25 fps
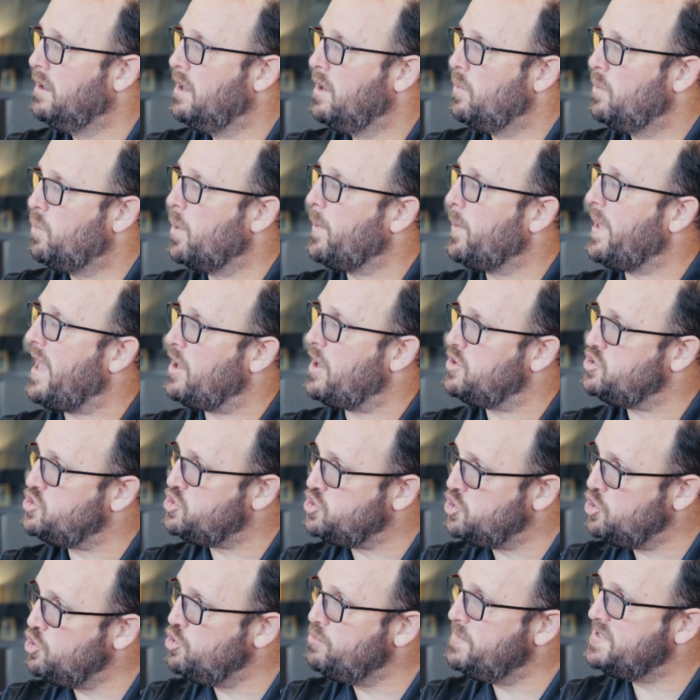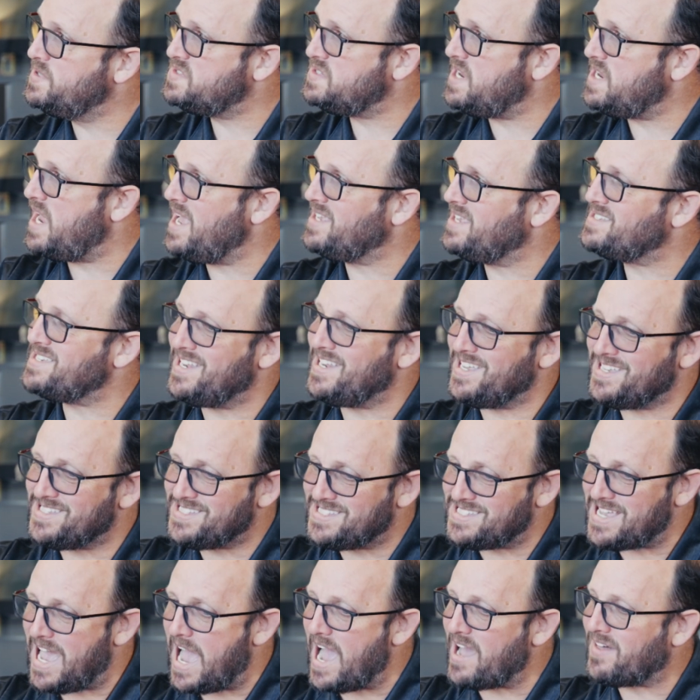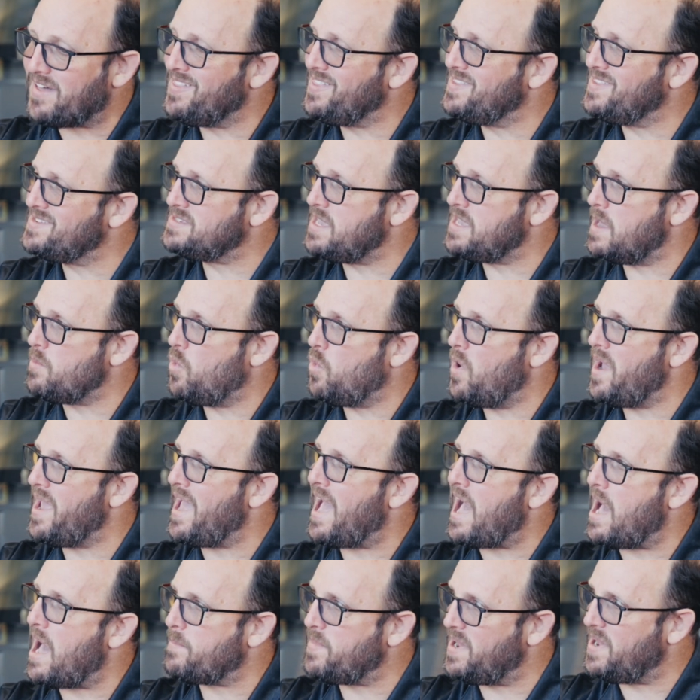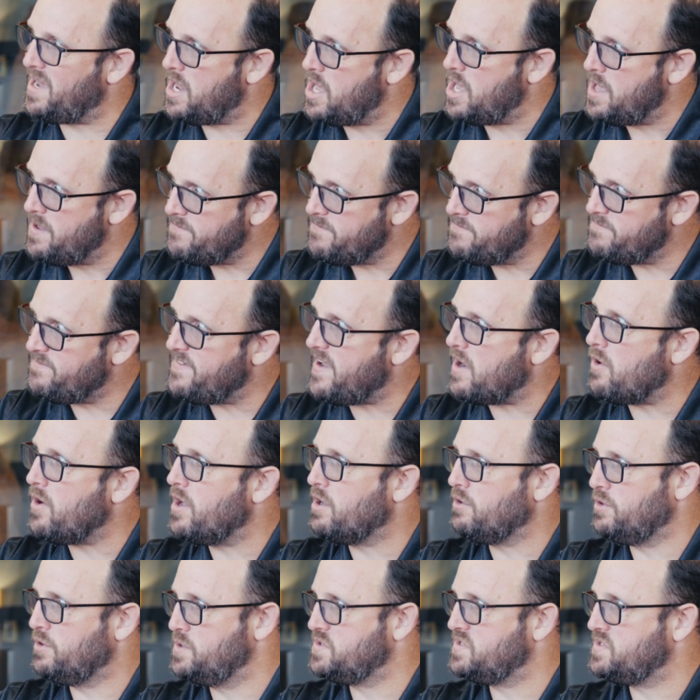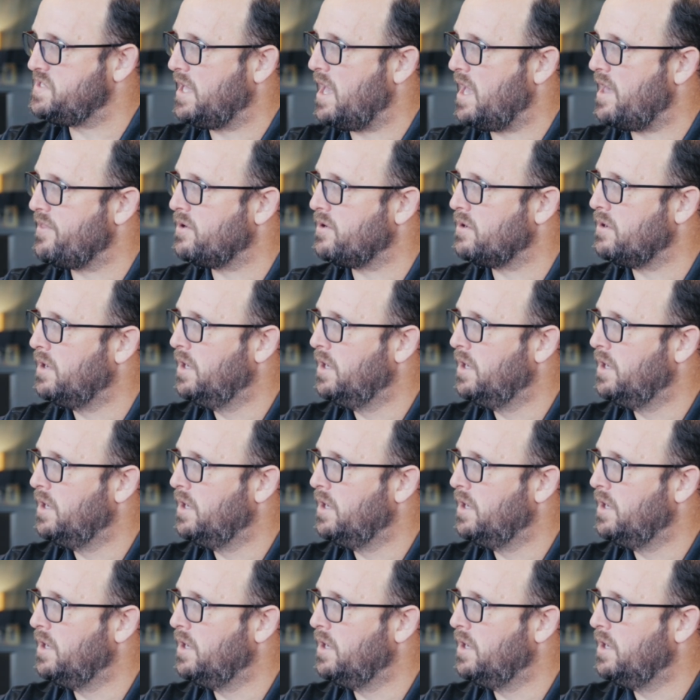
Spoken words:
where we had 2 mistakes in exactly the same way happen very close together.